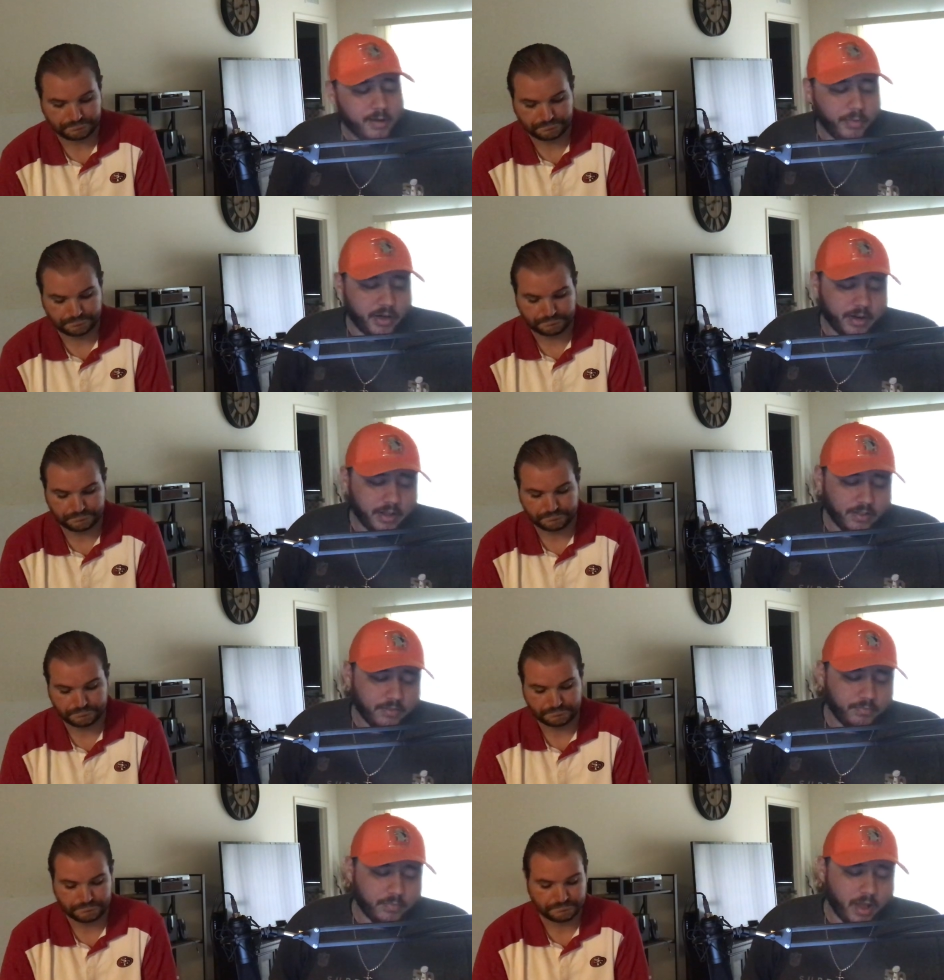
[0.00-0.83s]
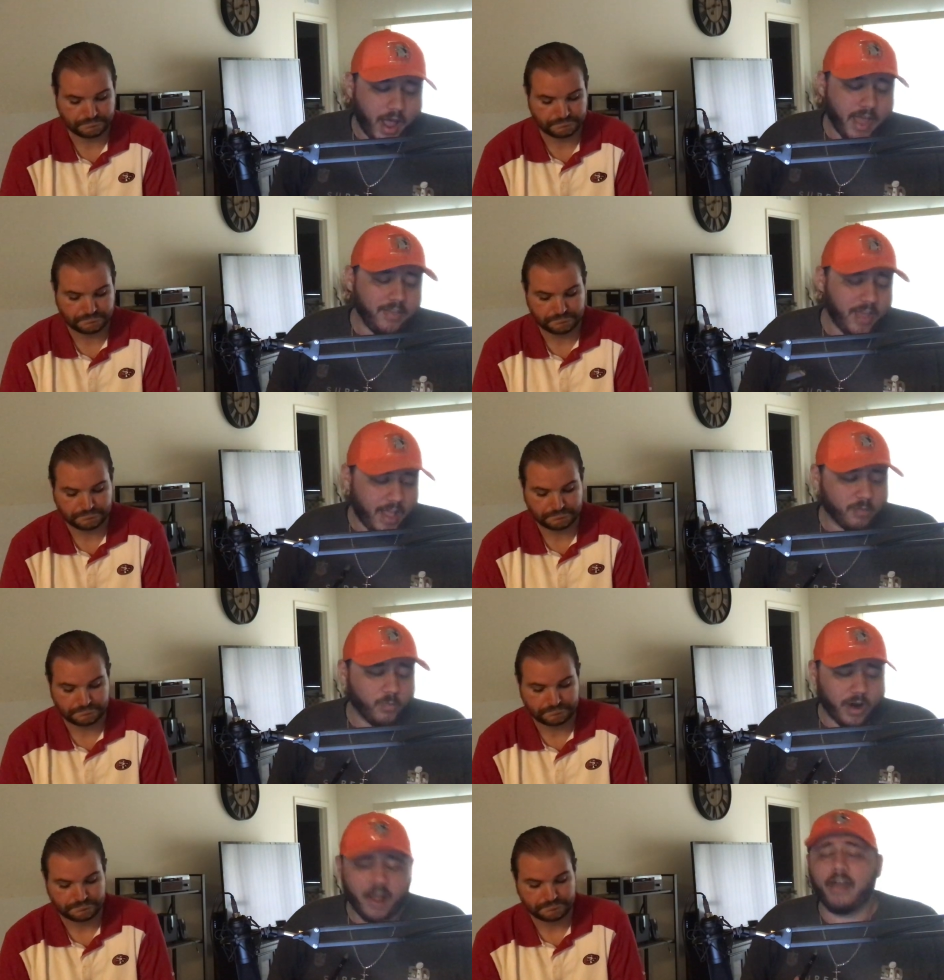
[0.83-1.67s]
Speaker 1: But uh, I
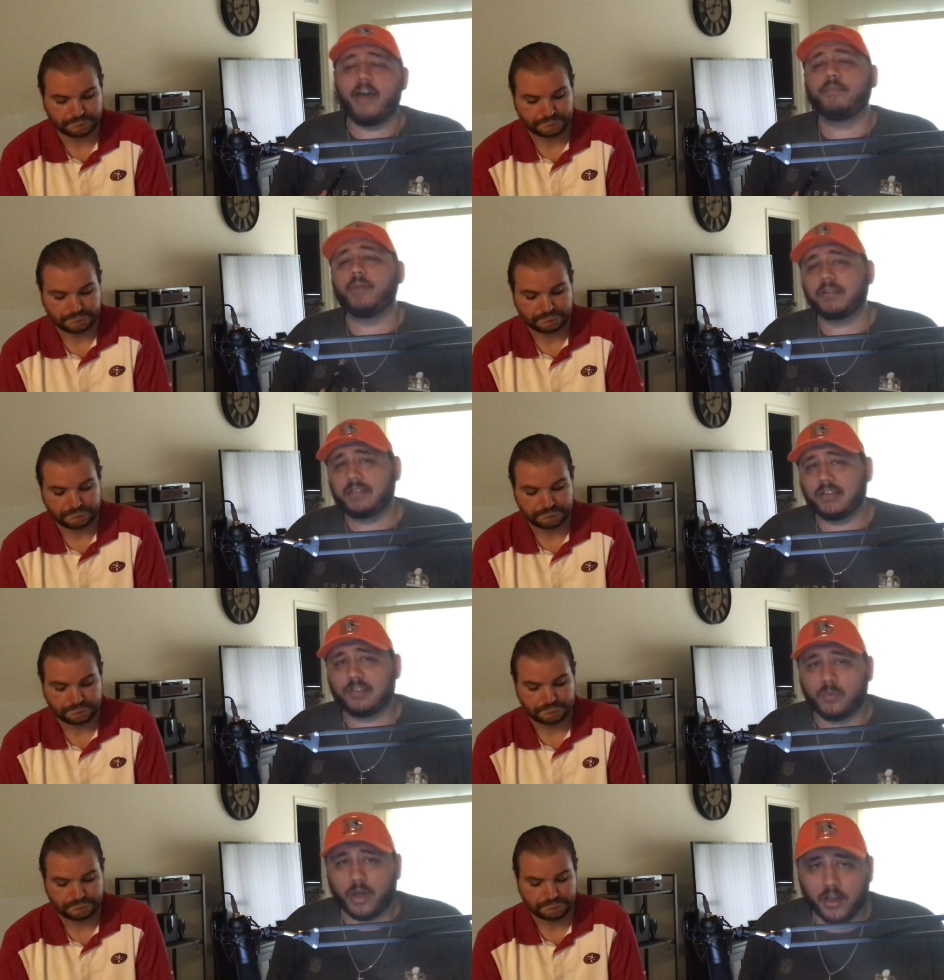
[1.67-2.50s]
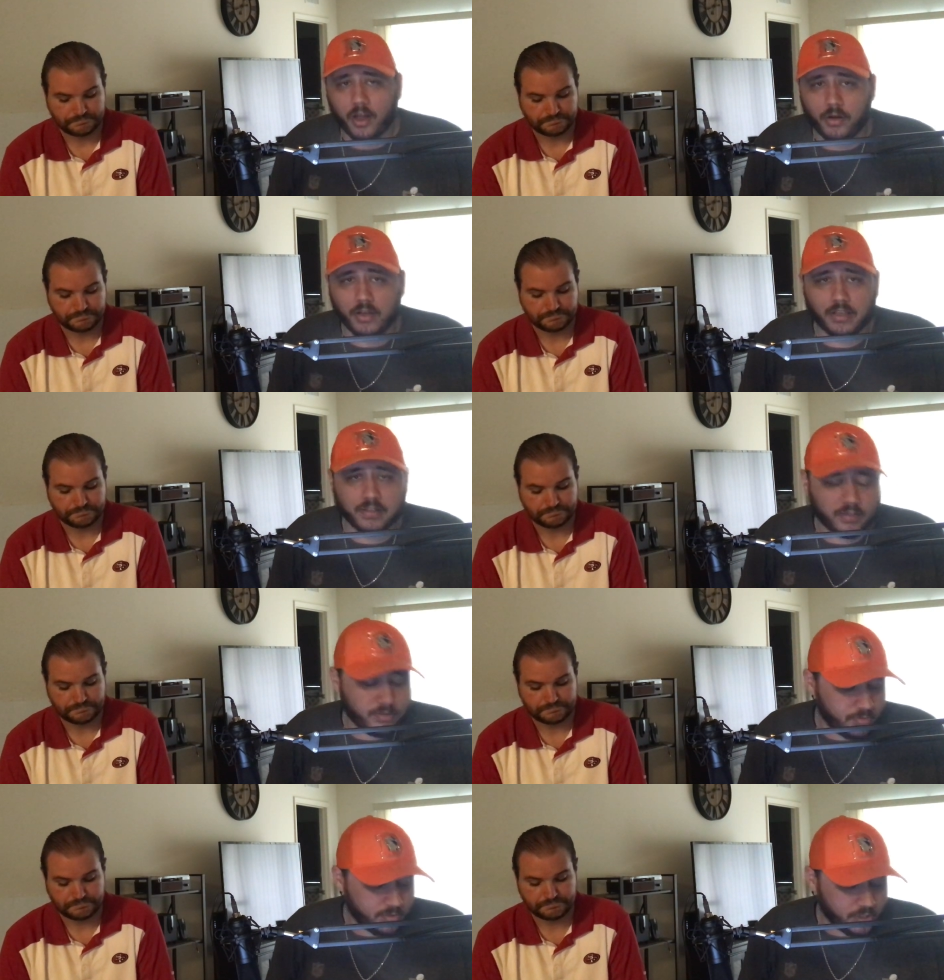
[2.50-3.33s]
that's where I have Montez Sweat going
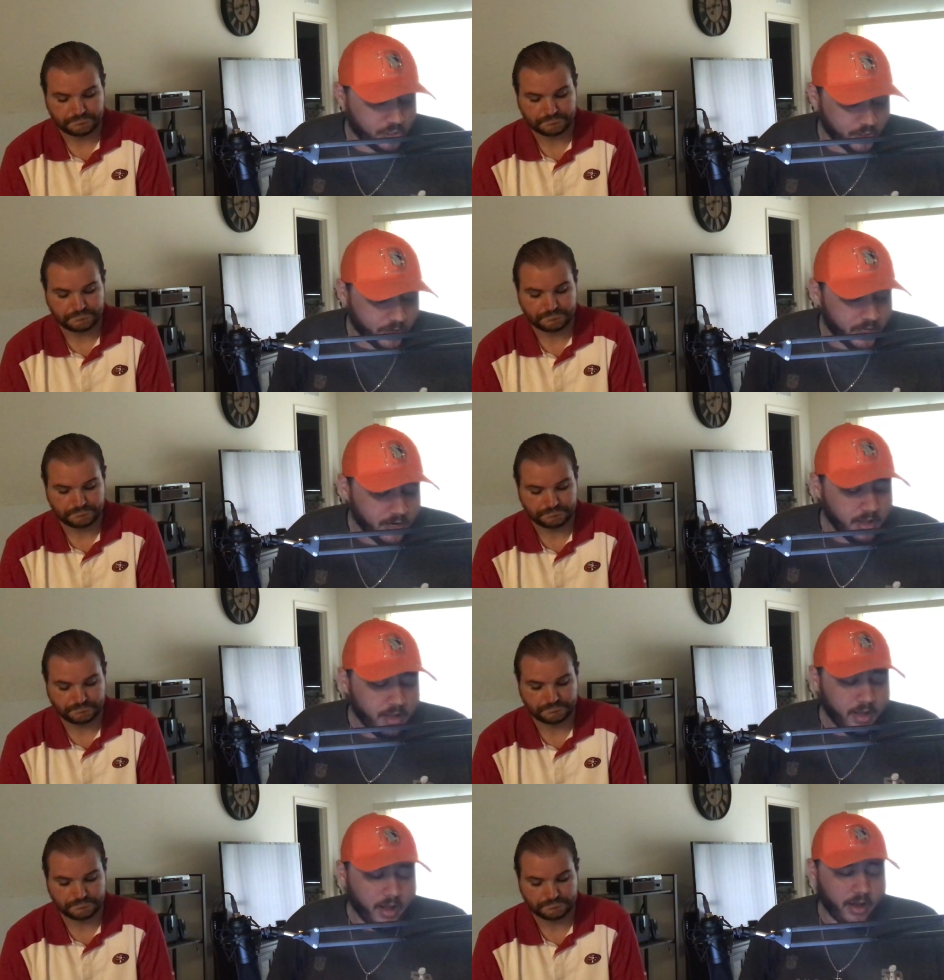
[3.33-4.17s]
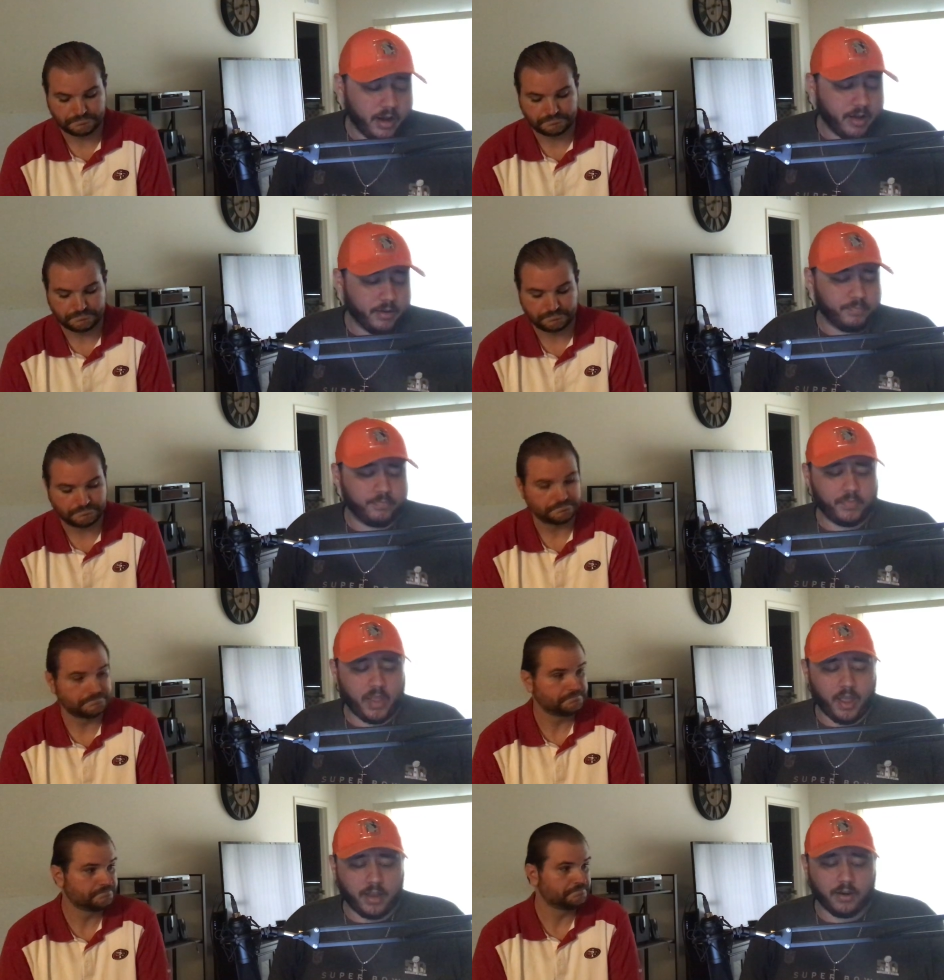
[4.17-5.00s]
is to Detroit uh,
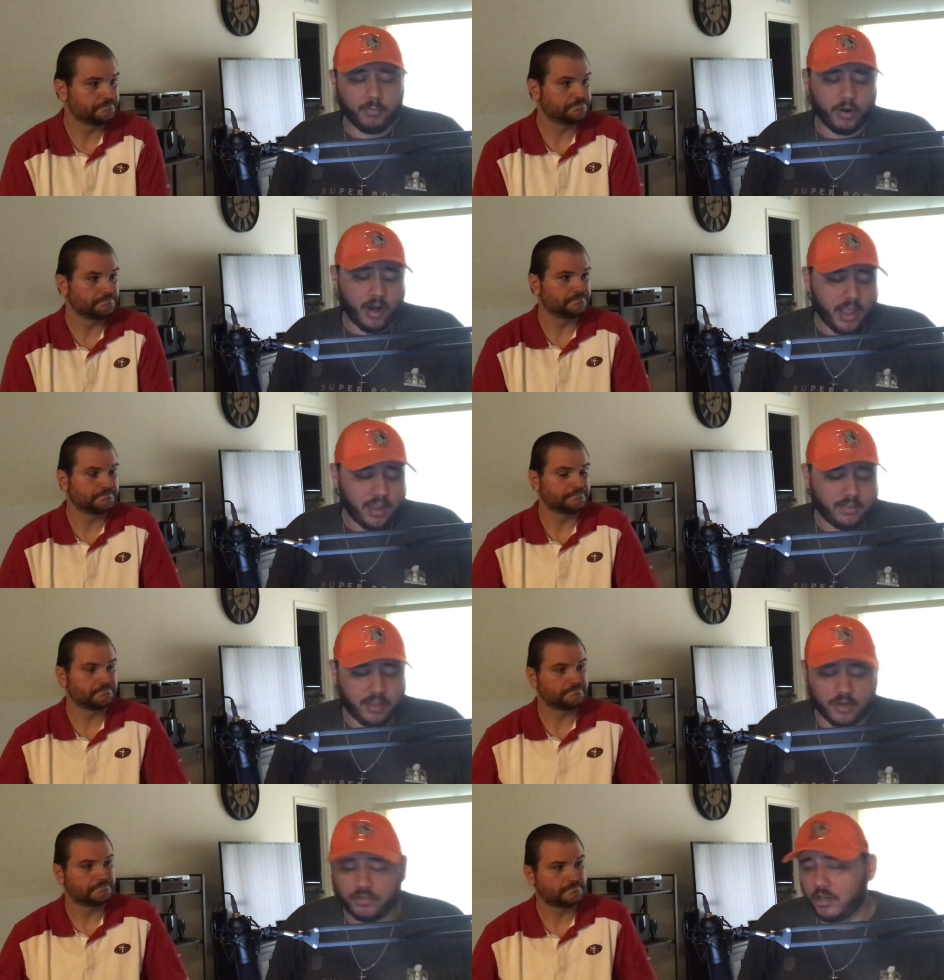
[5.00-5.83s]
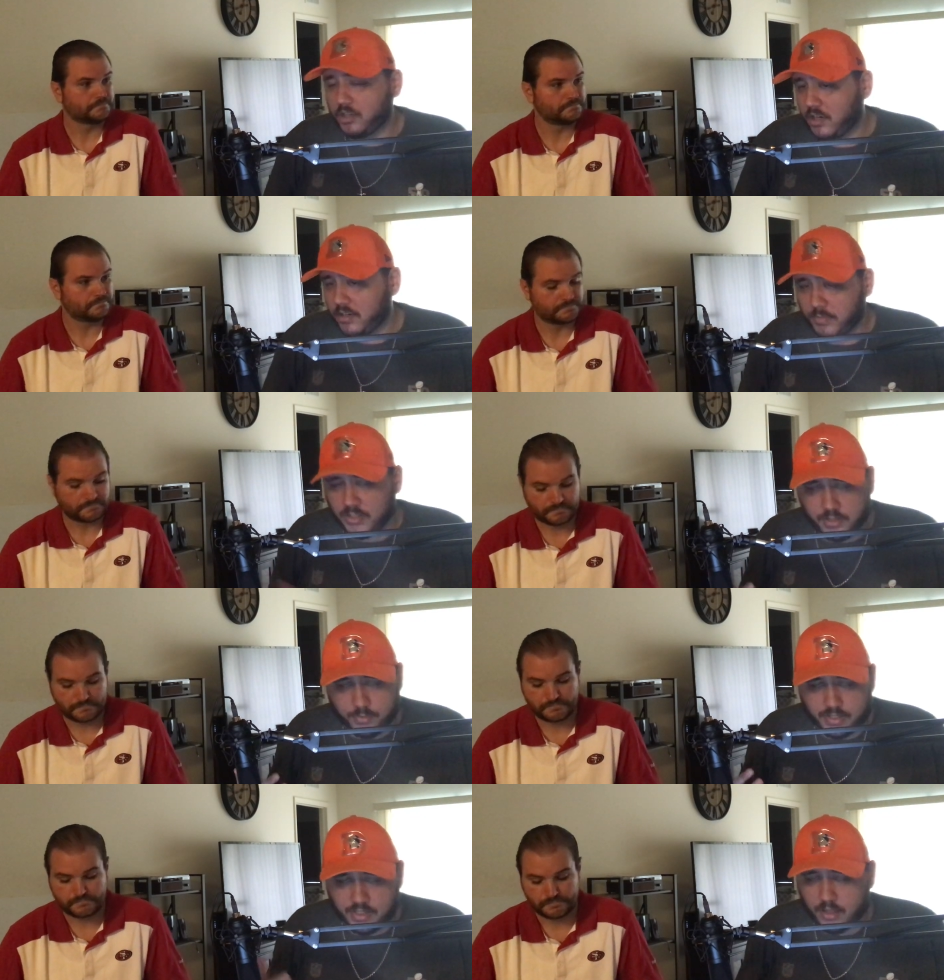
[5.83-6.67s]
at number eight, the edge rusher at
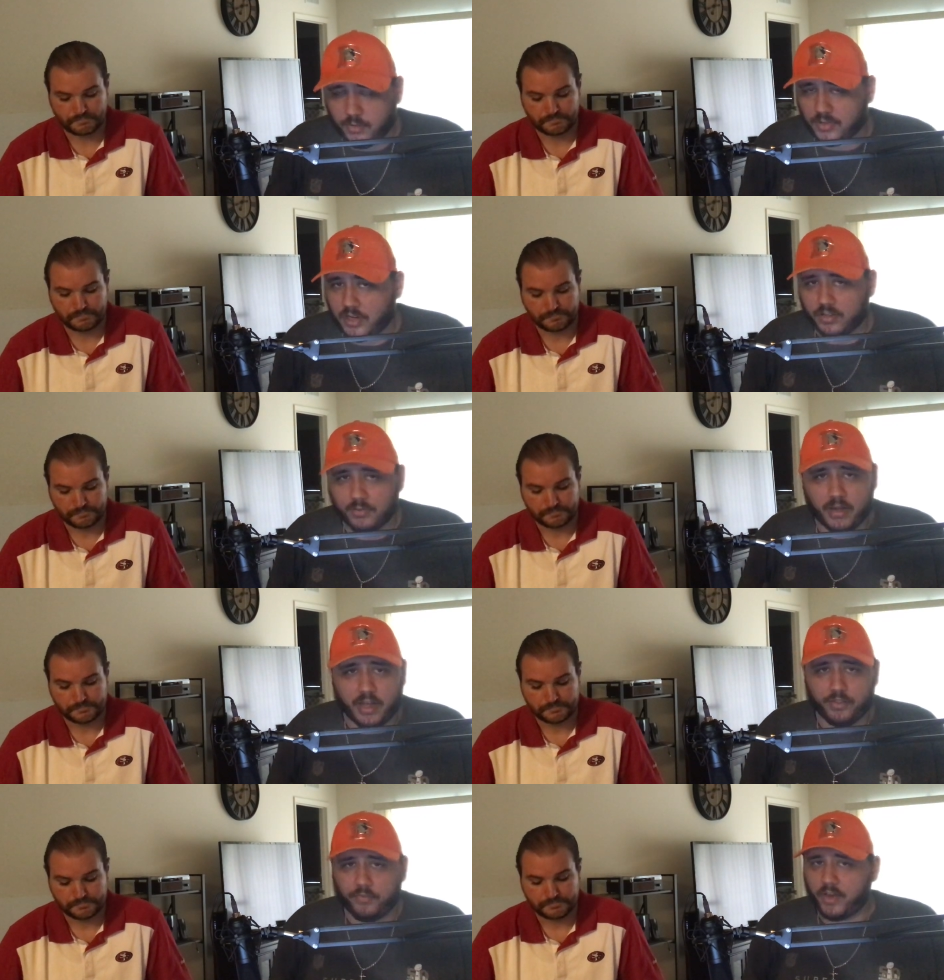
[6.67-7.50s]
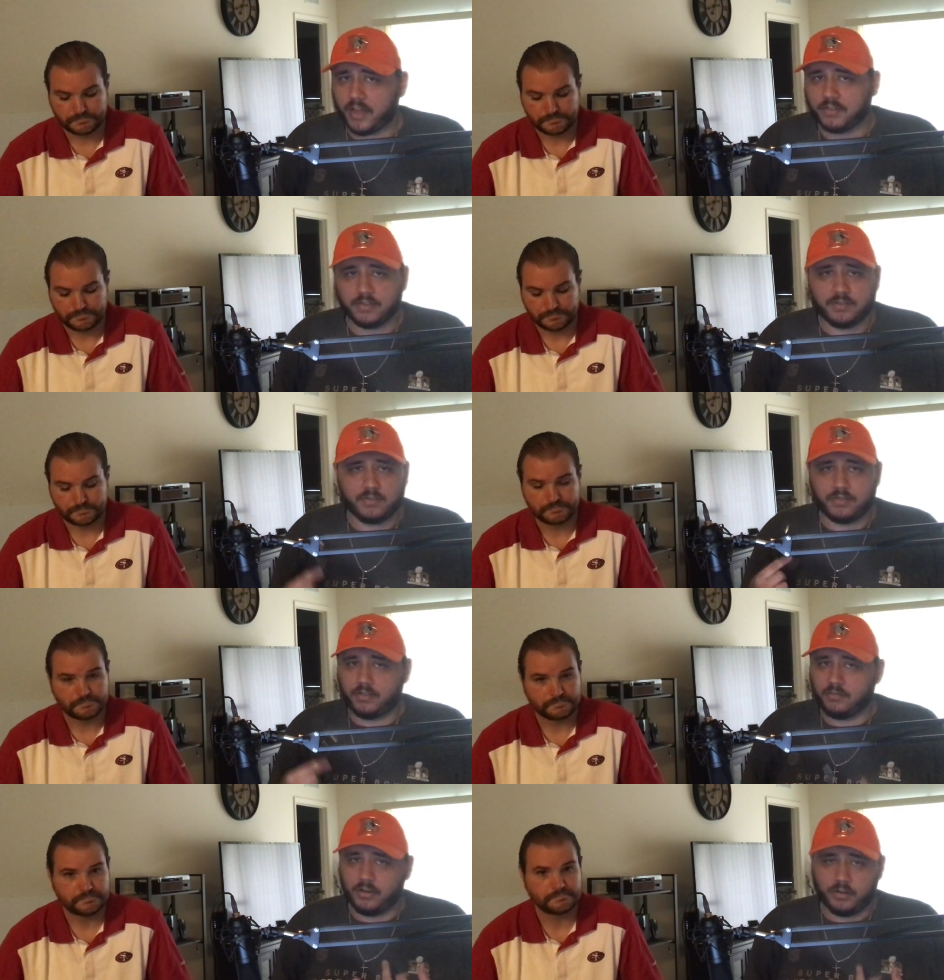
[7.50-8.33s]
Mississippi State that we talked about, the fastest
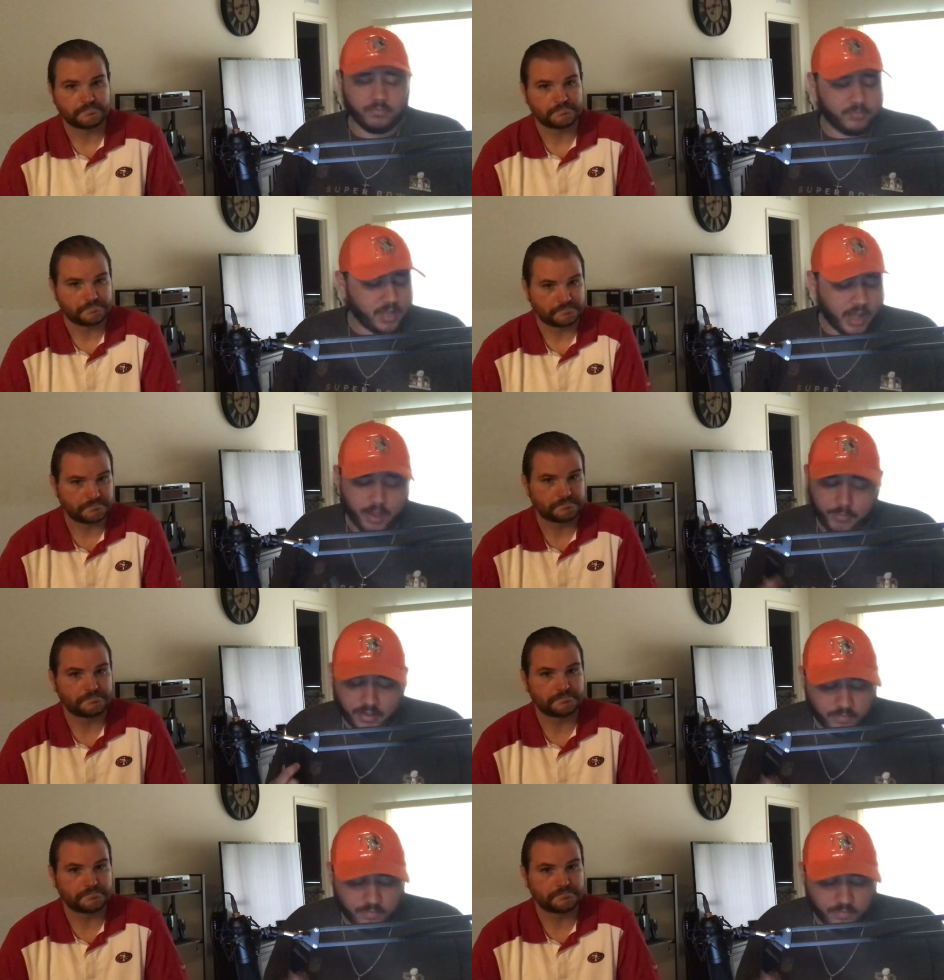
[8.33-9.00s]
you know, time